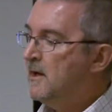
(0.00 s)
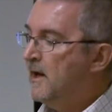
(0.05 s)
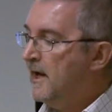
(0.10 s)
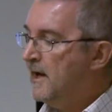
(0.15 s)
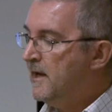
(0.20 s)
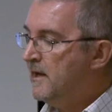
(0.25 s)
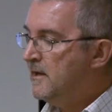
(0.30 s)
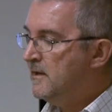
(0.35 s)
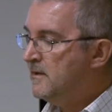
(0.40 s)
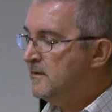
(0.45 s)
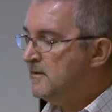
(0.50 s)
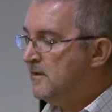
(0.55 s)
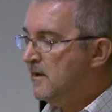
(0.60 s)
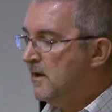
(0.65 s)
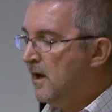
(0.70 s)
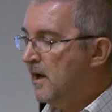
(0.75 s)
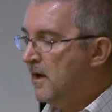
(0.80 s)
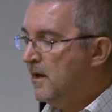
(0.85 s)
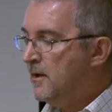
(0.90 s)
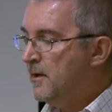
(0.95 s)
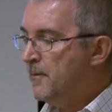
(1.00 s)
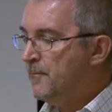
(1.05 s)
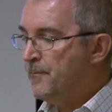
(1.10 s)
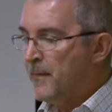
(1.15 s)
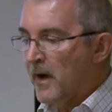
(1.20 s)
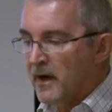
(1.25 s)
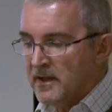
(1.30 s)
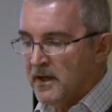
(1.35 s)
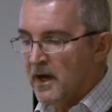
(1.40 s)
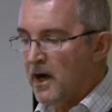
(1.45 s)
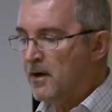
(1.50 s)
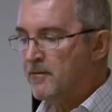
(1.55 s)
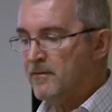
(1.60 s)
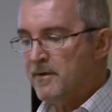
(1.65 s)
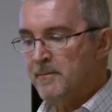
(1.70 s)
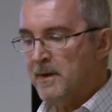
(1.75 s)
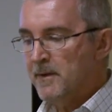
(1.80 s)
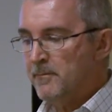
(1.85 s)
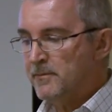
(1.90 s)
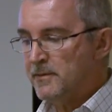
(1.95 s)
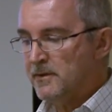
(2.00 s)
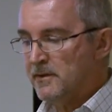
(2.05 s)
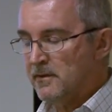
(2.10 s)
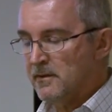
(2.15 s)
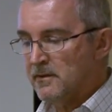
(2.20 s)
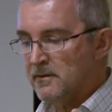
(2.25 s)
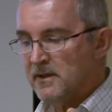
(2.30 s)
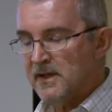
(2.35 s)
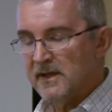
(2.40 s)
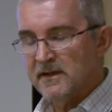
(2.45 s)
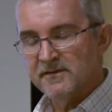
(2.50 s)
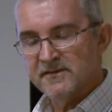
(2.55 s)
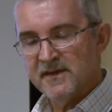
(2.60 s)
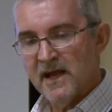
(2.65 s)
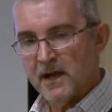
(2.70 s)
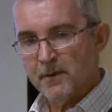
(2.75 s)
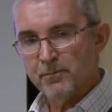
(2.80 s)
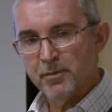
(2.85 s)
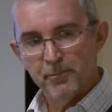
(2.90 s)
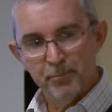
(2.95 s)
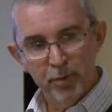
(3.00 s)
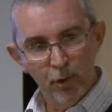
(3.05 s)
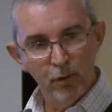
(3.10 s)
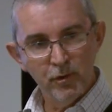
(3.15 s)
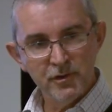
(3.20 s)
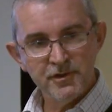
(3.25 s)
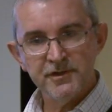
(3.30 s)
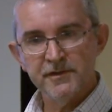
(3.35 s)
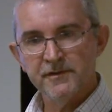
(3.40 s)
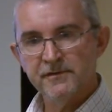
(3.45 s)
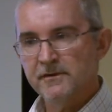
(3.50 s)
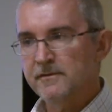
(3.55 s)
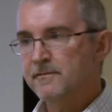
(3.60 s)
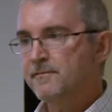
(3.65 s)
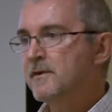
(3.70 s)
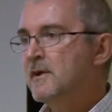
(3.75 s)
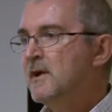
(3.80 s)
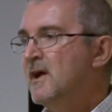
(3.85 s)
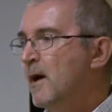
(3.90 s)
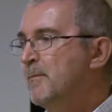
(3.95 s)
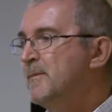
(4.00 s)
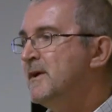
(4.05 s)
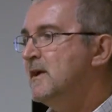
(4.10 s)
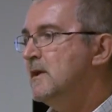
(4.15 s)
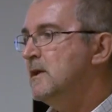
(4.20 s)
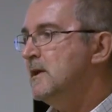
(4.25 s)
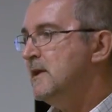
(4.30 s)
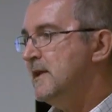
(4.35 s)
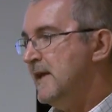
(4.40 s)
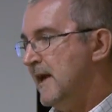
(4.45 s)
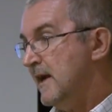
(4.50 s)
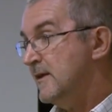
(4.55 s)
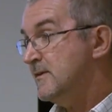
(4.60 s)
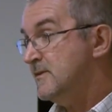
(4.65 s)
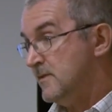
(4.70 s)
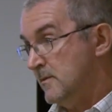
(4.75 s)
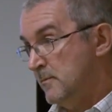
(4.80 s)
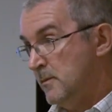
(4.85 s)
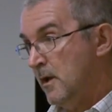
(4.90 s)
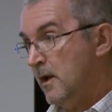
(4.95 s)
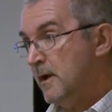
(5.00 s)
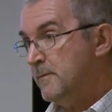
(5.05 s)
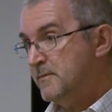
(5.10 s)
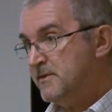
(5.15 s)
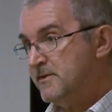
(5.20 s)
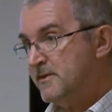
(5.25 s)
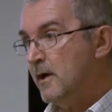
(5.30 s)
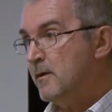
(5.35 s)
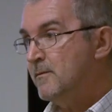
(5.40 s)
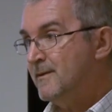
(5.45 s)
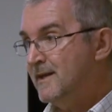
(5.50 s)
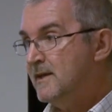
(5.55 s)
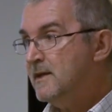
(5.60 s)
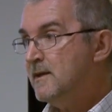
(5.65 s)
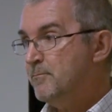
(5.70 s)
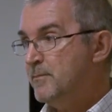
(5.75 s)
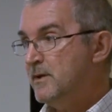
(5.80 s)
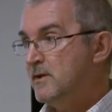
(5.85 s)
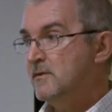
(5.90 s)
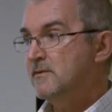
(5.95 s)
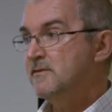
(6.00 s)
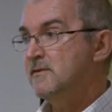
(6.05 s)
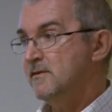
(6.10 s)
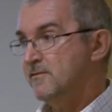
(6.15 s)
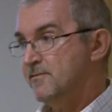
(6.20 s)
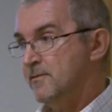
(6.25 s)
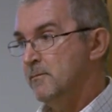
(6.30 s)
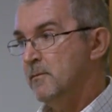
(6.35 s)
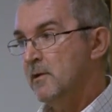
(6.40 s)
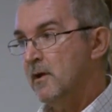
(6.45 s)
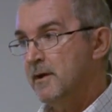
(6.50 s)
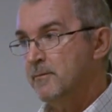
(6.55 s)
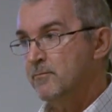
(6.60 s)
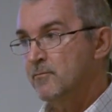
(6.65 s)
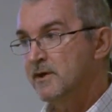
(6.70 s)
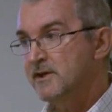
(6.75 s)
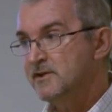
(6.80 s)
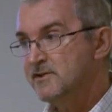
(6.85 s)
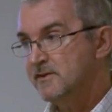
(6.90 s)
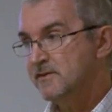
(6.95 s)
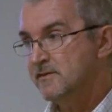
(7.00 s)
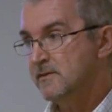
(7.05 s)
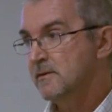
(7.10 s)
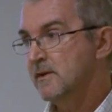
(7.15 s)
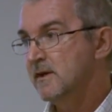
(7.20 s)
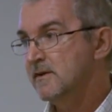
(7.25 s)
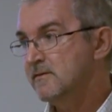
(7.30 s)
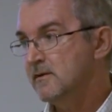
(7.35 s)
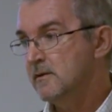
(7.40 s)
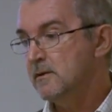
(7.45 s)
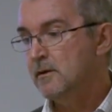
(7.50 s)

And I can't remember the exact proportions of, it clearly has some limestone in it because it's from Lyme Regis and there's a